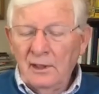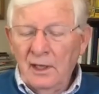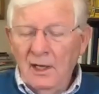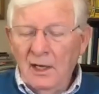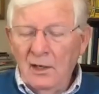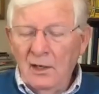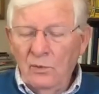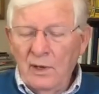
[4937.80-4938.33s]

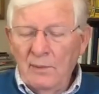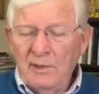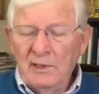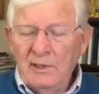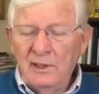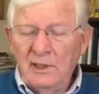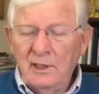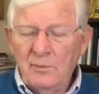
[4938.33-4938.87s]

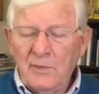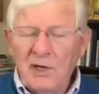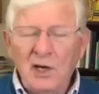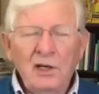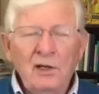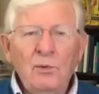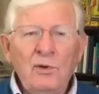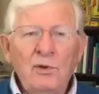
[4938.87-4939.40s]
Women in
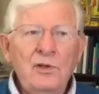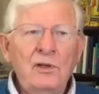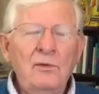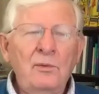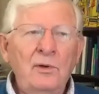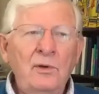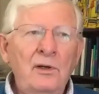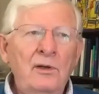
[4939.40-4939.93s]
America
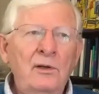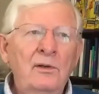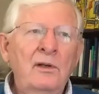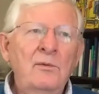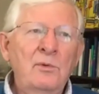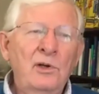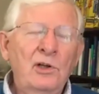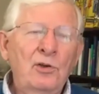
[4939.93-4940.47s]
were
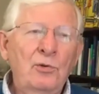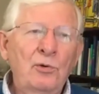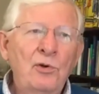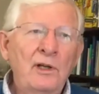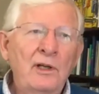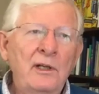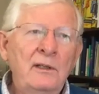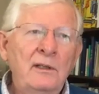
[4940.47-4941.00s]

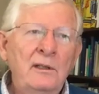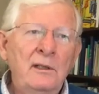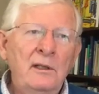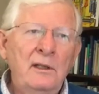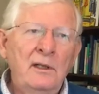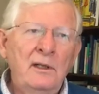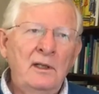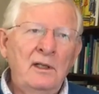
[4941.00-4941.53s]
recruiting
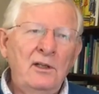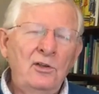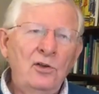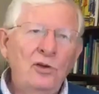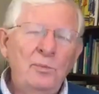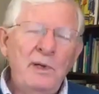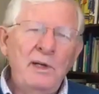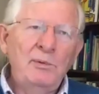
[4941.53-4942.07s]

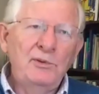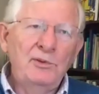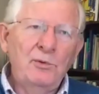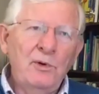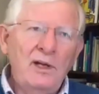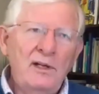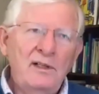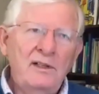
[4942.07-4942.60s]
good people to
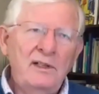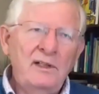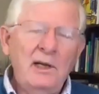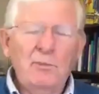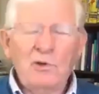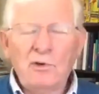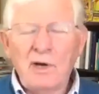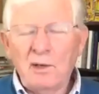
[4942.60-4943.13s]
run in the
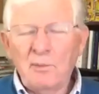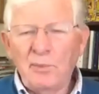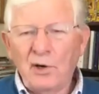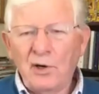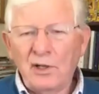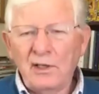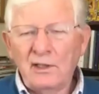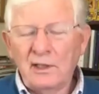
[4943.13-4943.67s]
Democratic
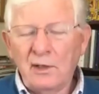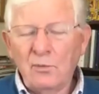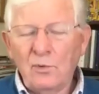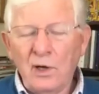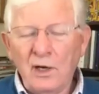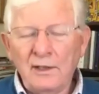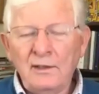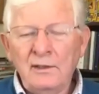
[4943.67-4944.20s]
Party, and they
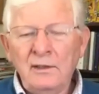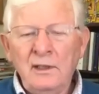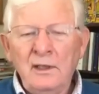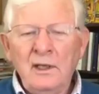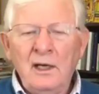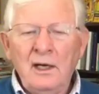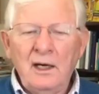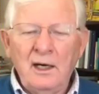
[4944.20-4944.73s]
won.
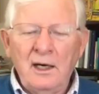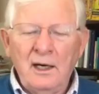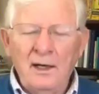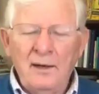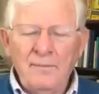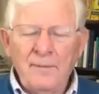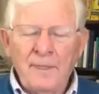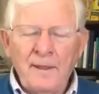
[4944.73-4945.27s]

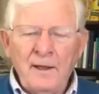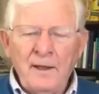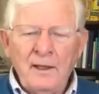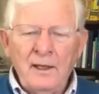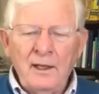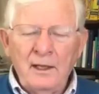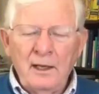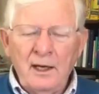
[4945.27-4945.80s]

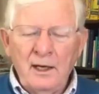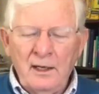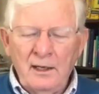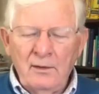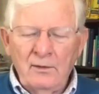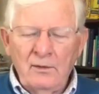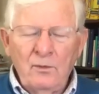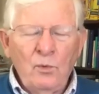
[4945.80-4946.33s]

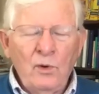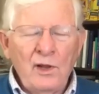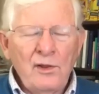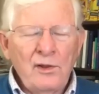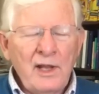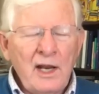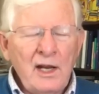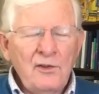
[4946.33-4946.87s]
Whether
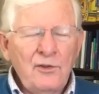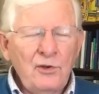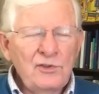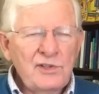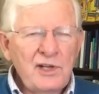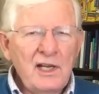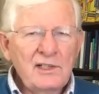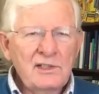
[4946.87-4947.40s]
that
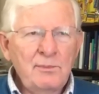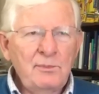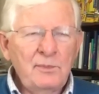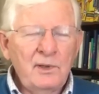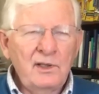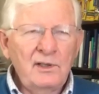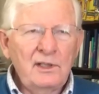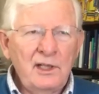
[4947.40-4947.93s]
enthusiasm
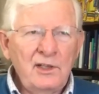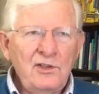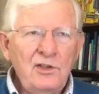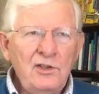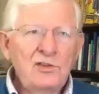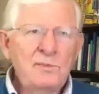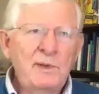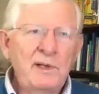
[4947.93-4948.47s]

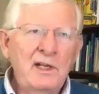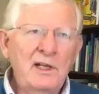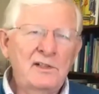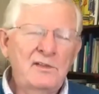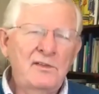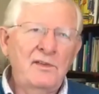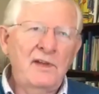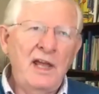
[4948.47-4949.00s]
continues because
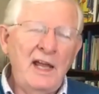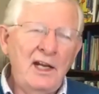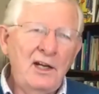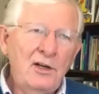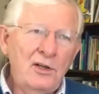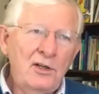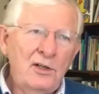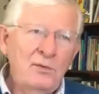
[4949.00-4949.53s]
of
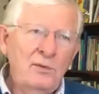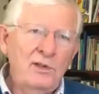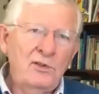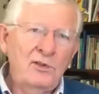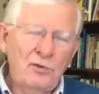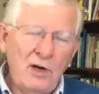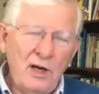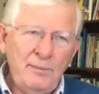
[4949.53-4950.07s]
anger with
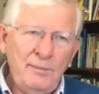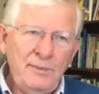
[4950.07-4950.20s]
Trump